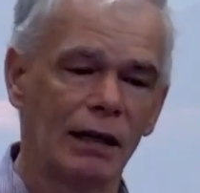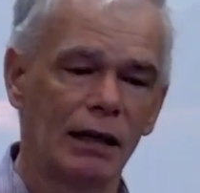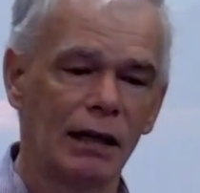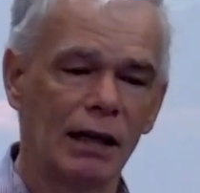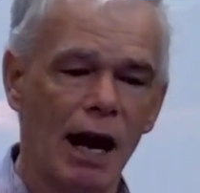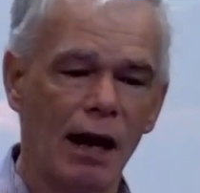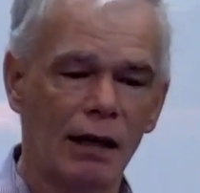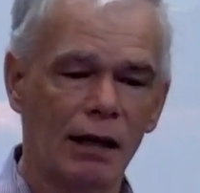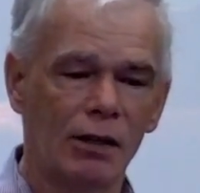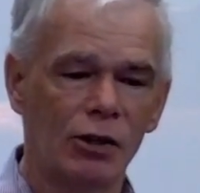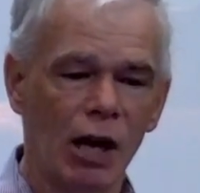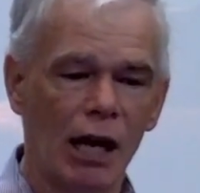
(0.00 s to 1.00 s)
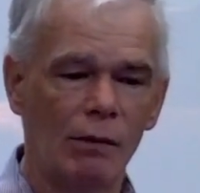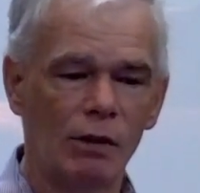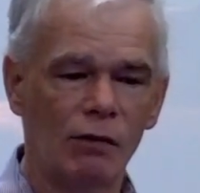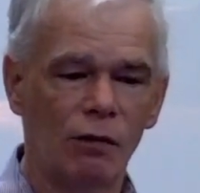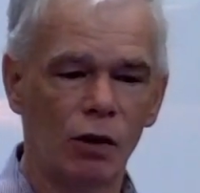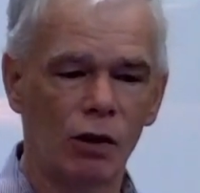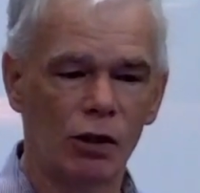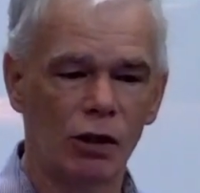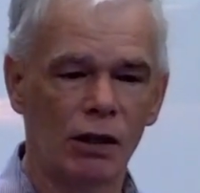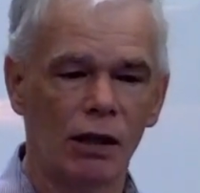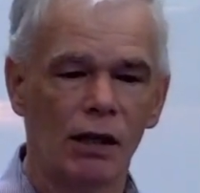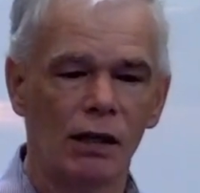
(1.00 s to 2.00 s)
in our King James
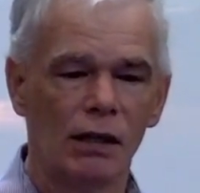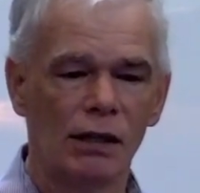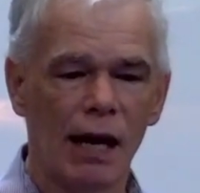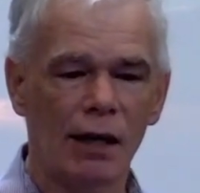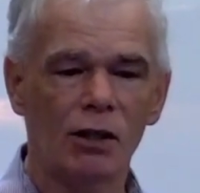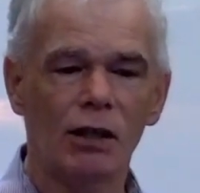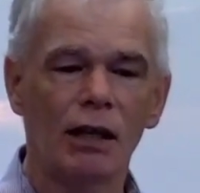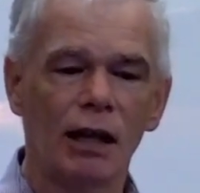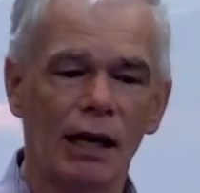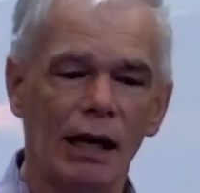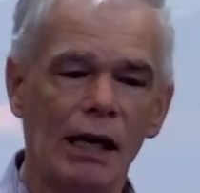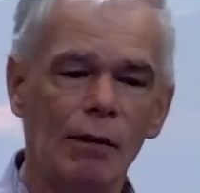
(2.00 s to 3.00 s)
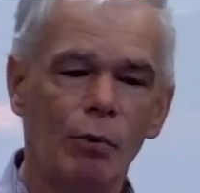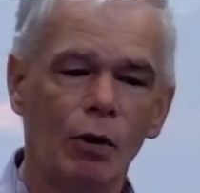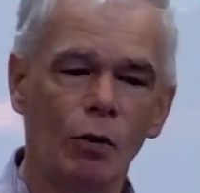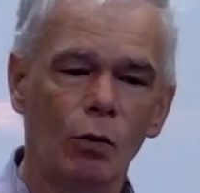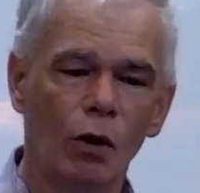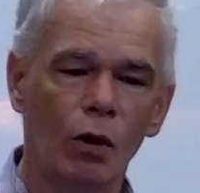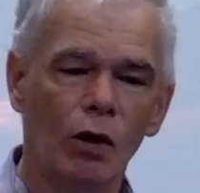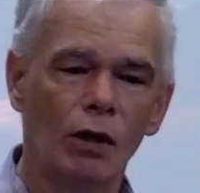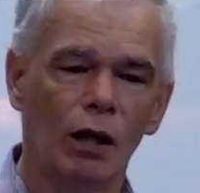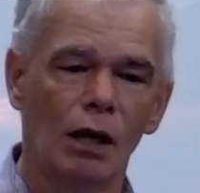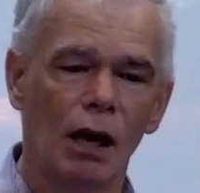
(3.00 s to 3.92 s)
Version is actually the Hebrew word